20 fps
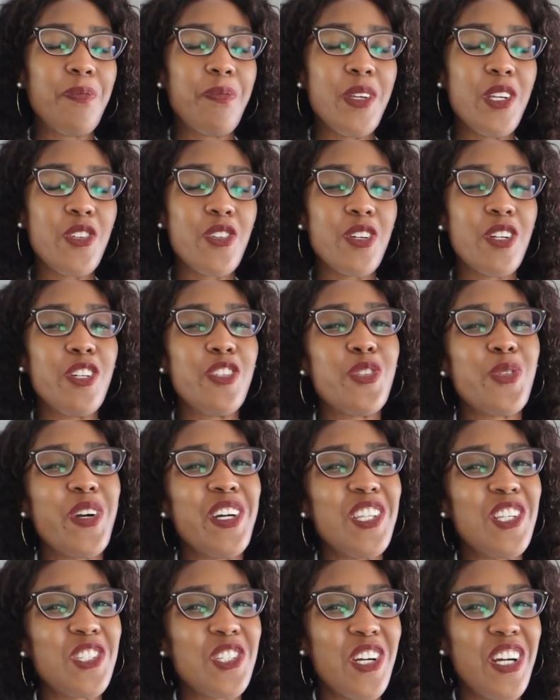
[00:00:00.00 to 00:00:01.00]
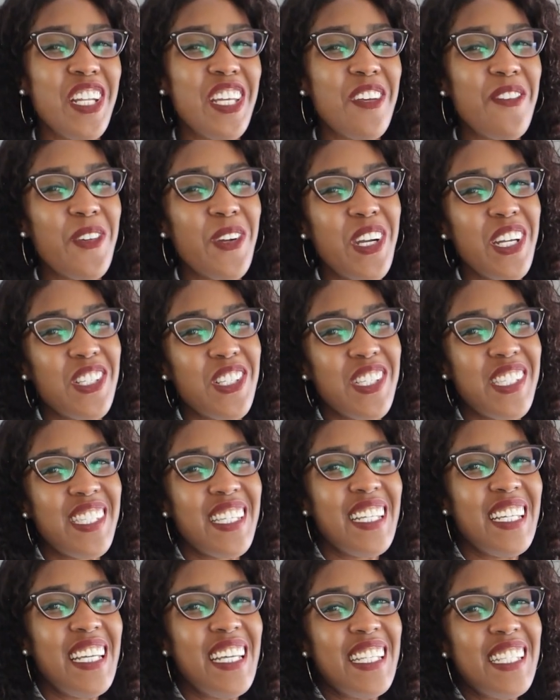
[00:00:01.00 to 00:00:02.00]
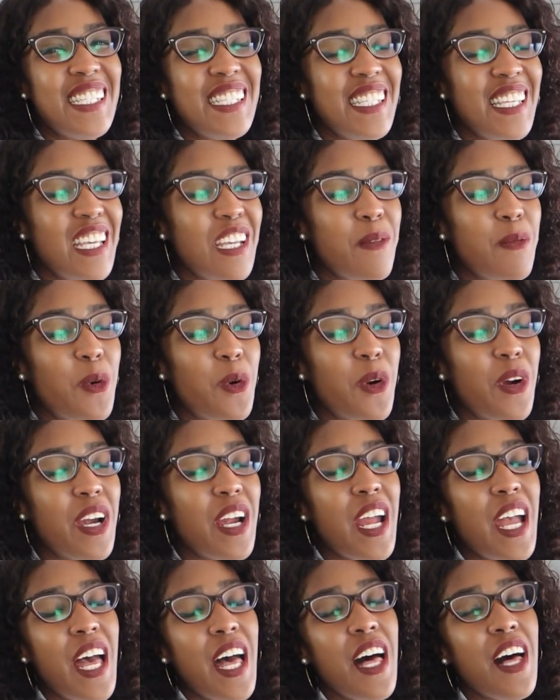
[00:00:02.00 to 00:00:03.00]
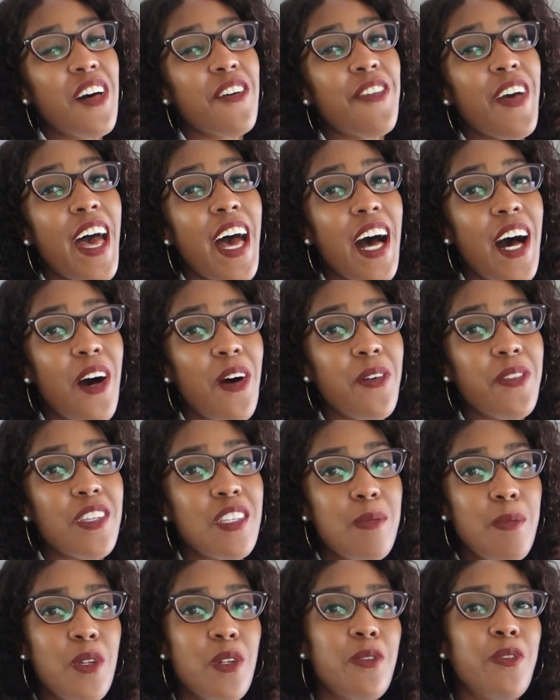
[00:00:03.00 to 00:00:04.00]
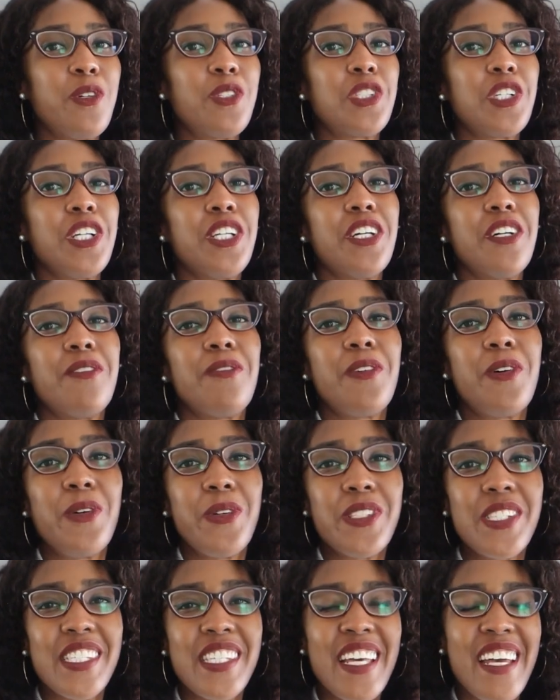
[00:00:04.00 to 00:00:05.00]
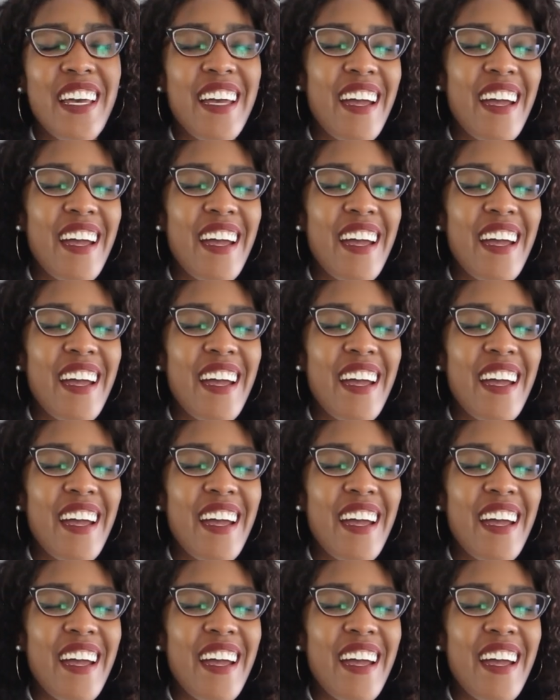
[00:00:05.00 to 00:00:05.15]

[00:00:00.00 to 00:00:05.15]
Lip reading: be sure to join the journey if you're interested in seeing more of how this beautiful journey unfolds.